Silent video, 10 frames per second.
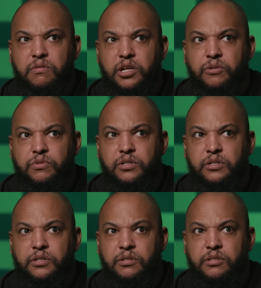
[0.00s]
It
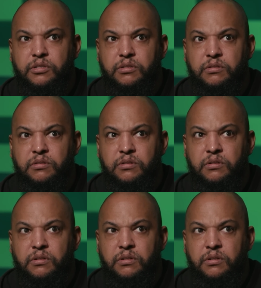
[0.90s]
was
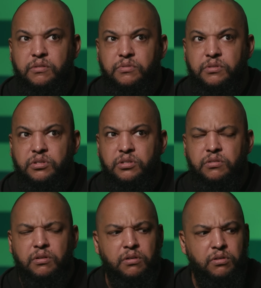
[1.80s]
this?
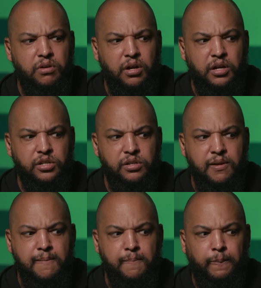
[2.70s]
Oh gosh,
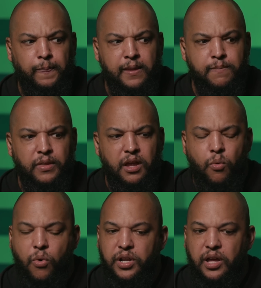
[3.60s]

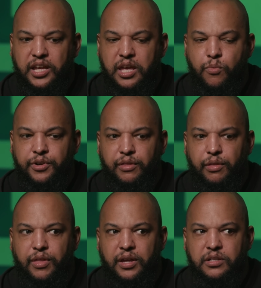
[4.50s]
I keep wanting to
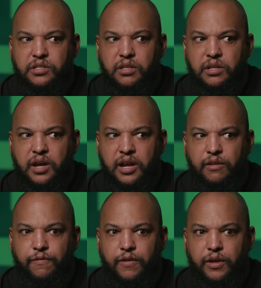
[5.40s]
think it's the
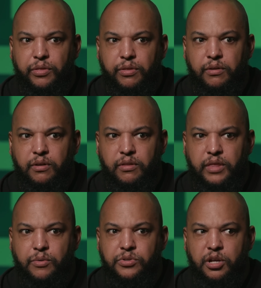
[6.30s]
95th
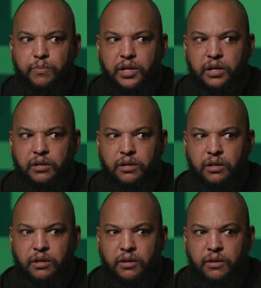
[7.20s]
that was up there,
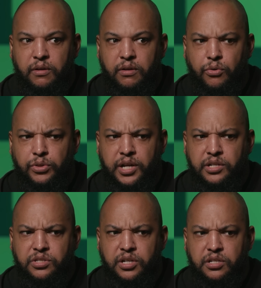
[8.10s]
or
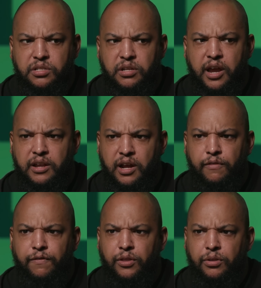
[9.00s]
96. Yeah,
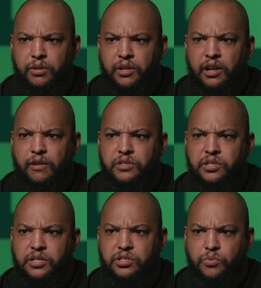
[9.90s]
95th and the
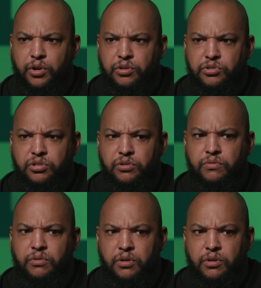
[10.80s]
96th, one of those two.